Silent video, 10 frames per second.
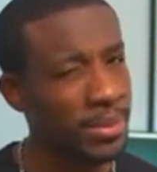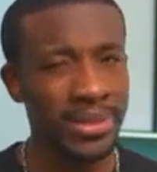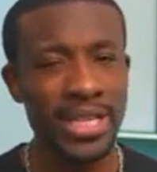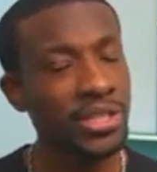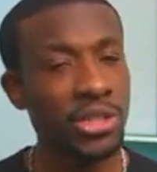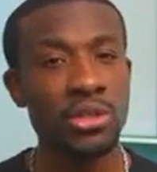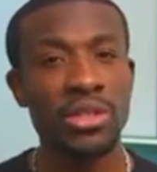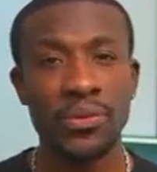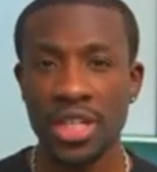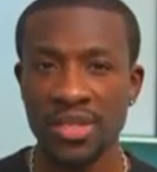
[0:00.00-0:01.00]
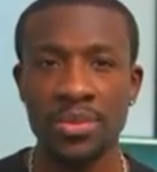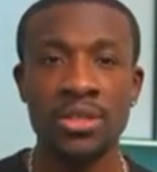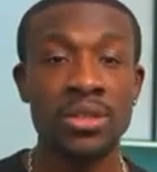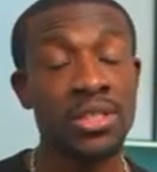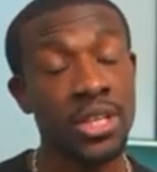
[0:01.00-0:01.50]
people tend to use it for
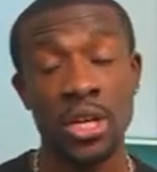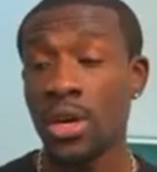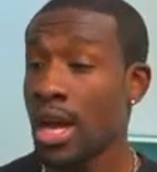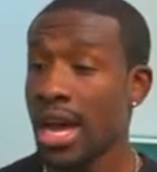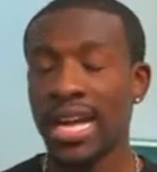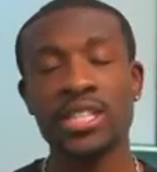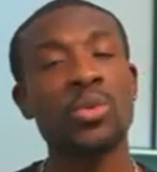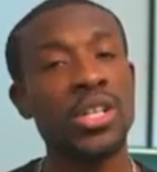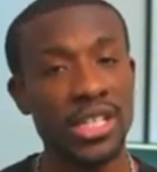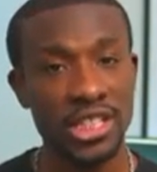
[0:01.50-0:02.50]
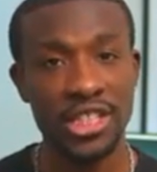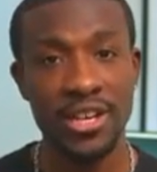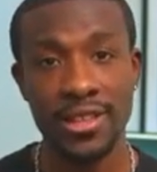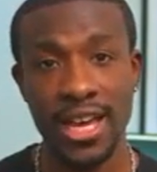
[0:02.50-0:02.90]
commutes, so I just wanted to share